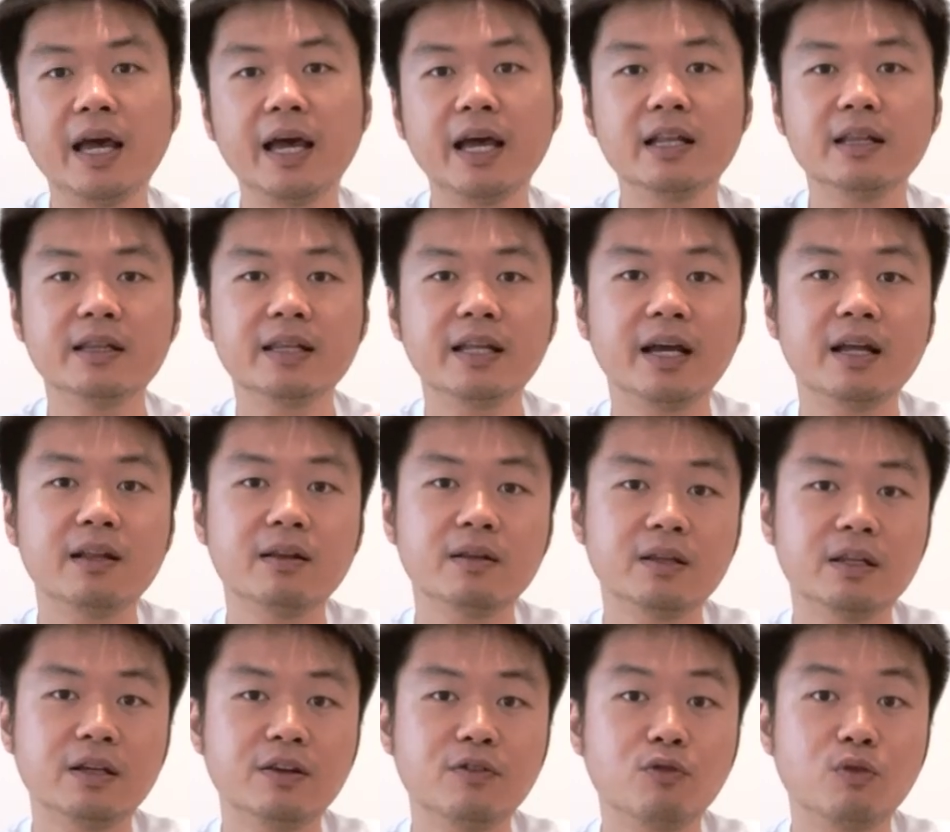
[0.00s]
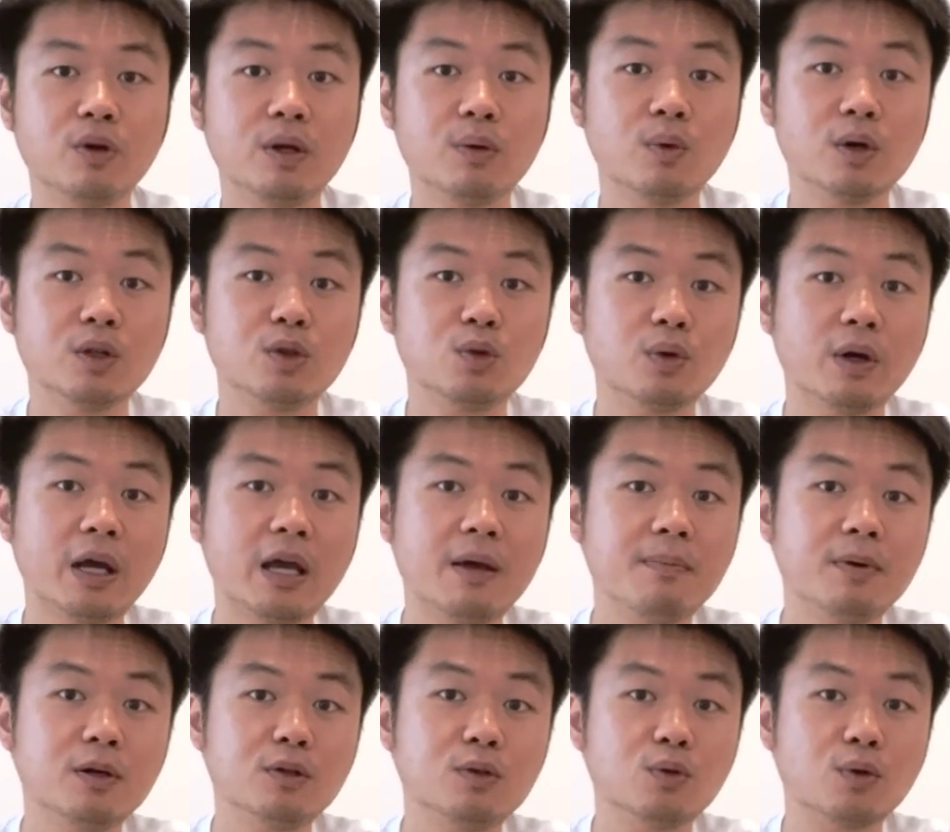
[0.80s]
and that if we were to
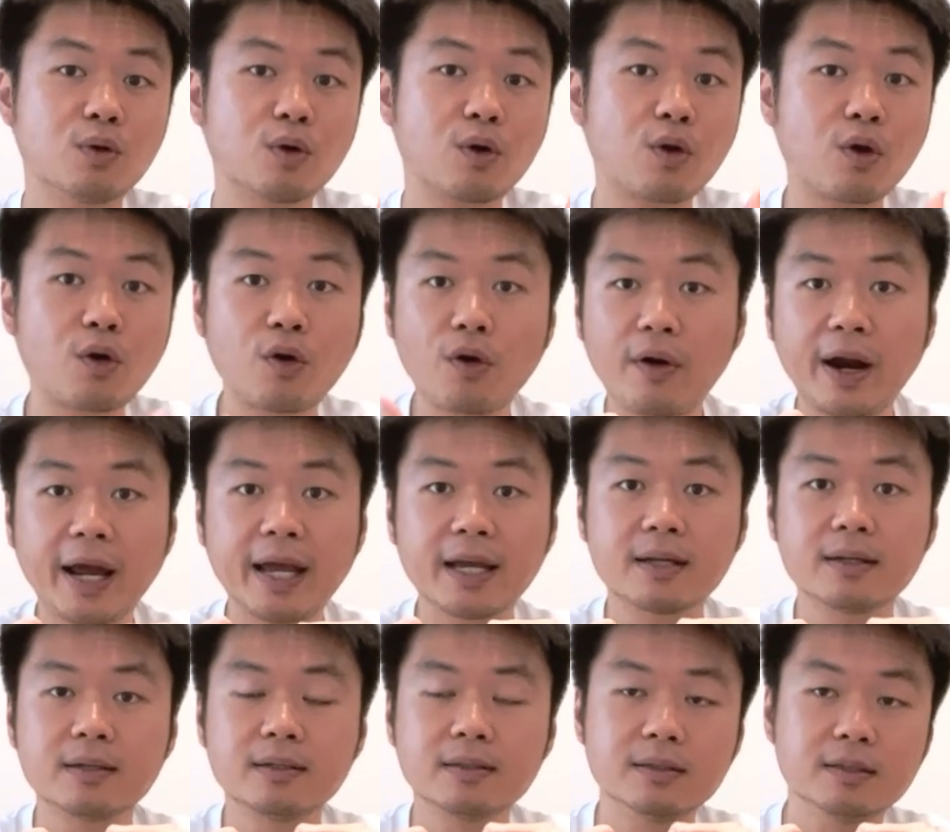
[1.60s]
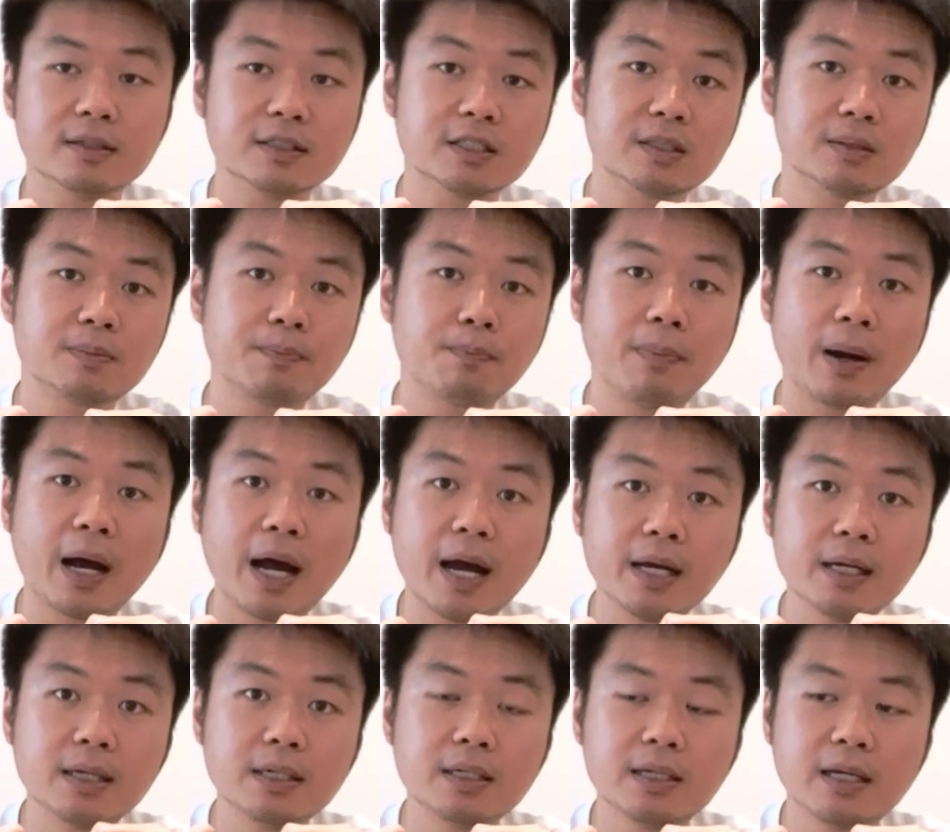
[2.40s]
able to crack the
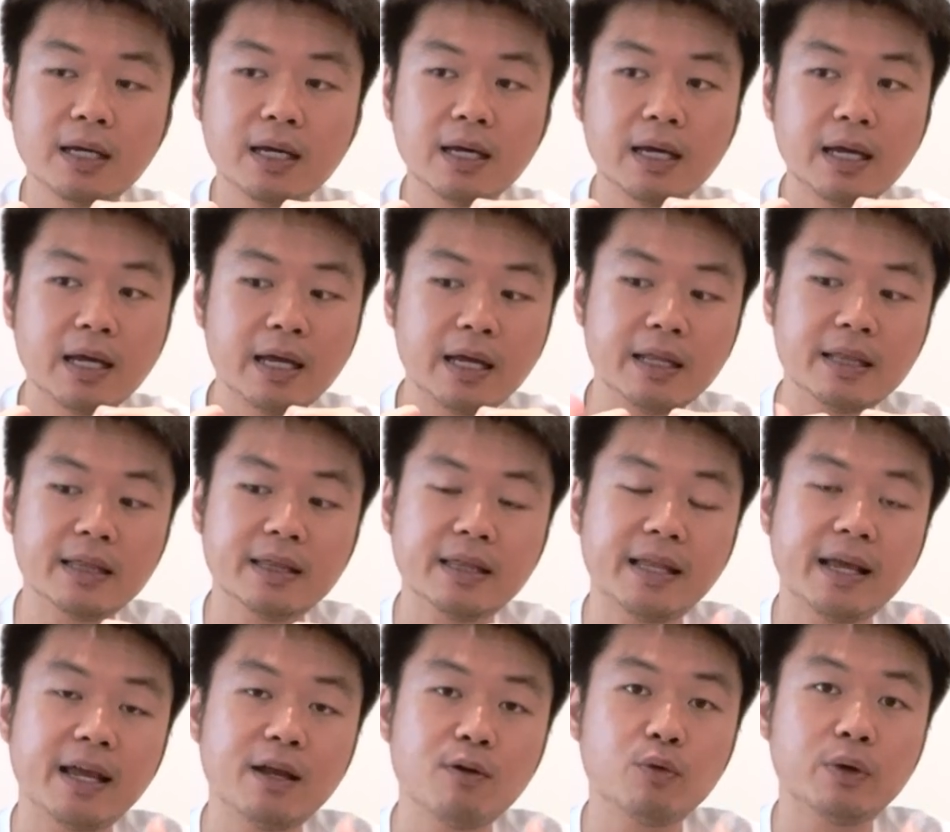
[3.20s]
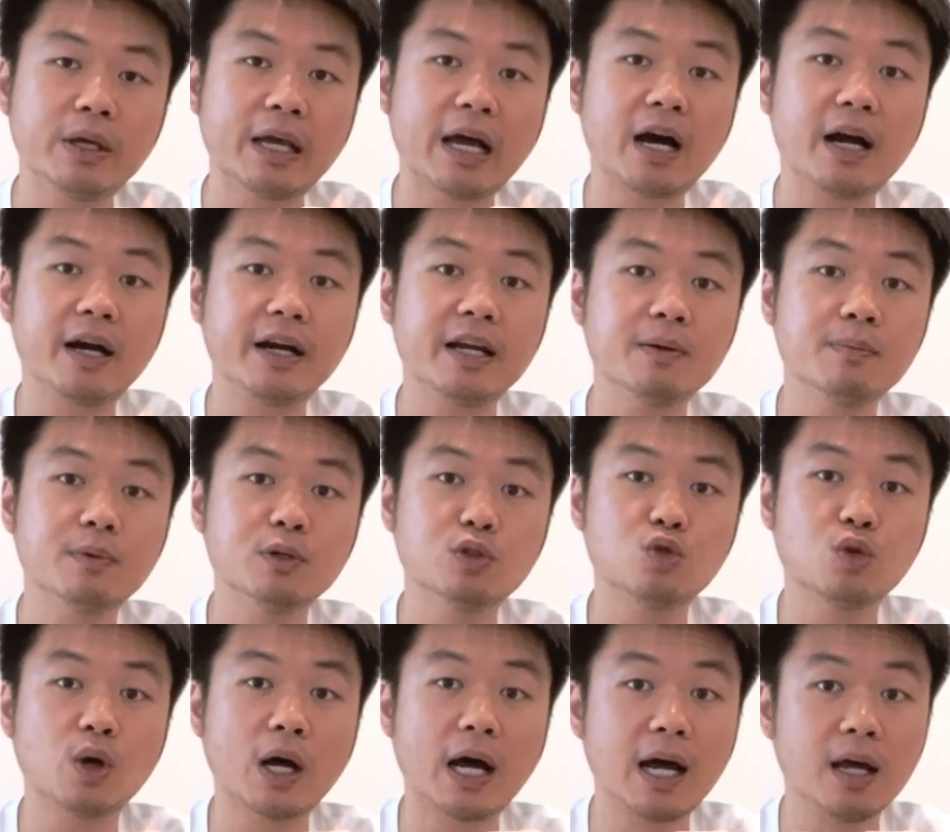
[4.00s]
spine, then we are
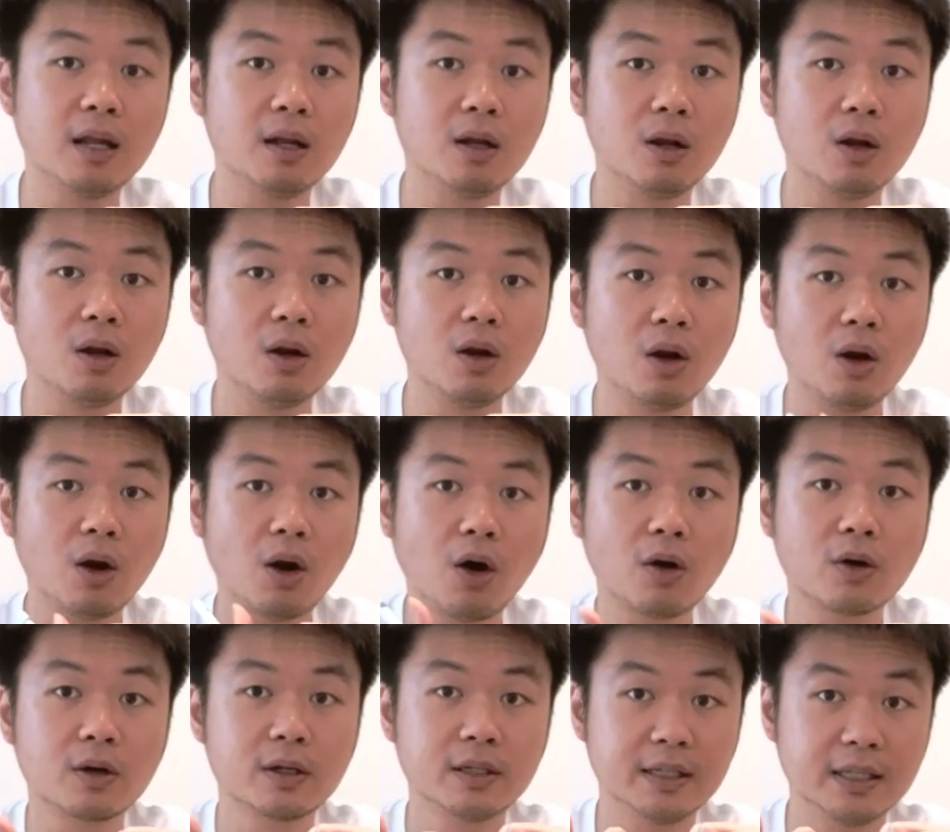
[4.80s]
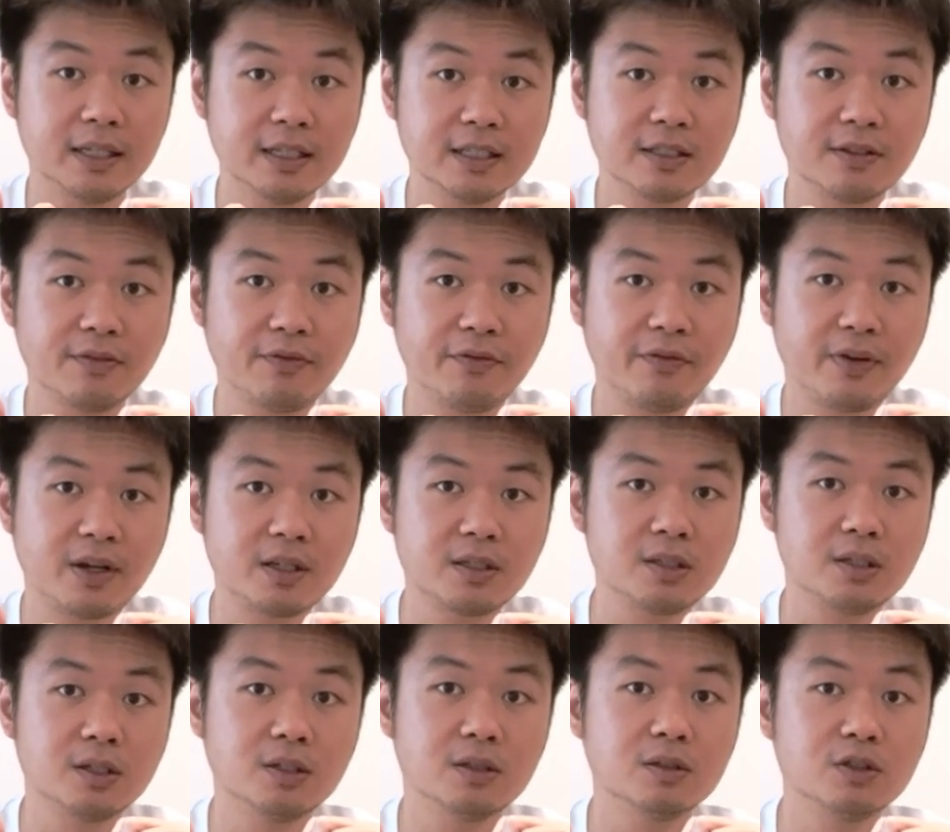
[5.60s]
able to unlock this
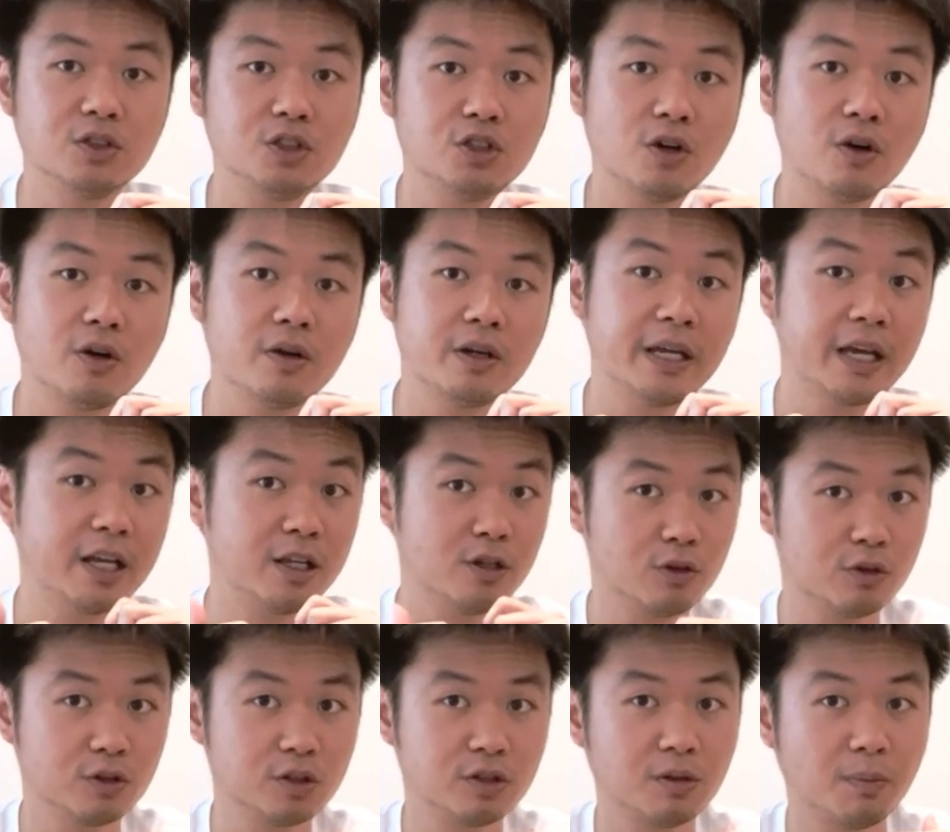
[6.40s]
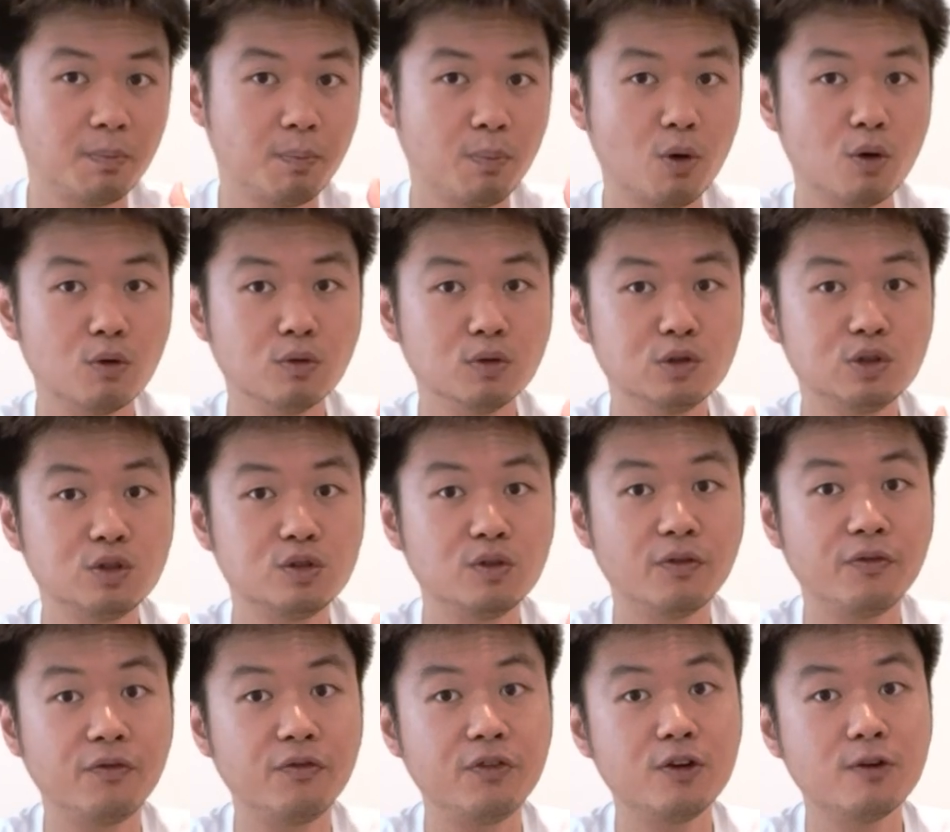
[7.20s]
facet joint and you're
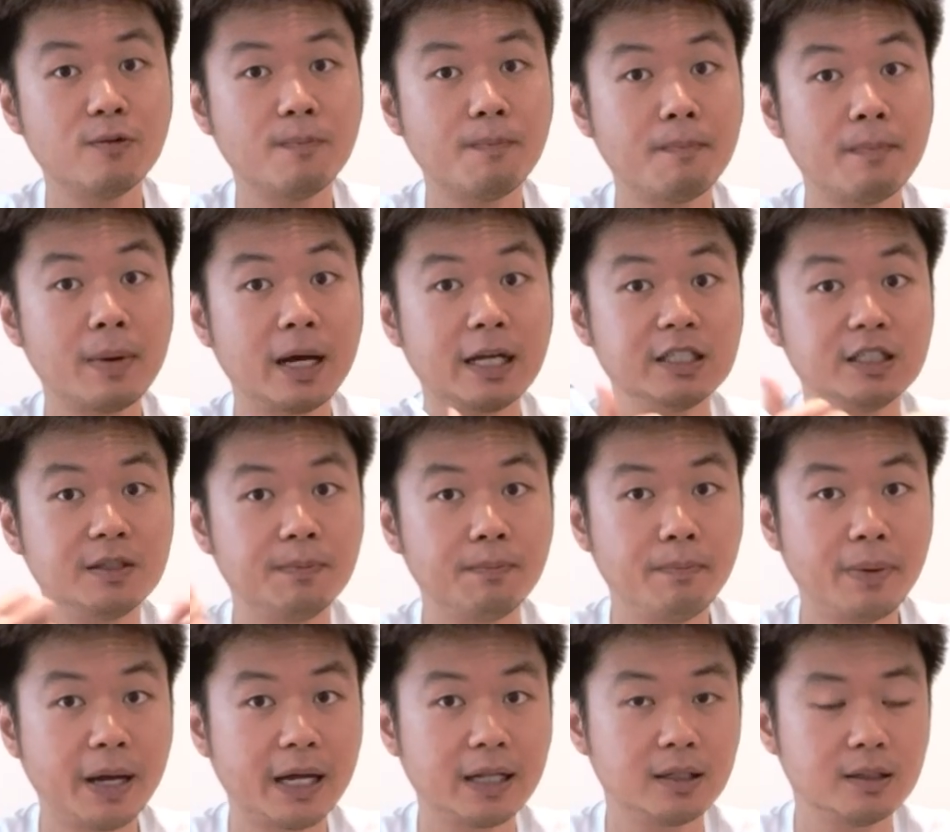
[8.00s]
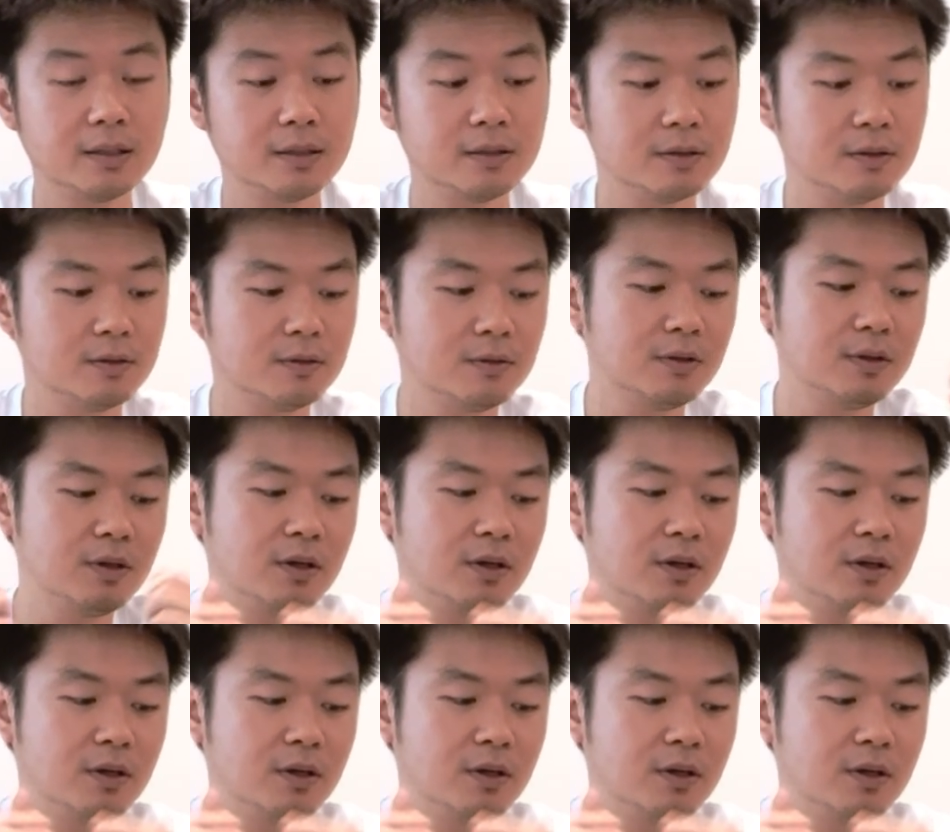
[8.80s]
supposed to feel much better.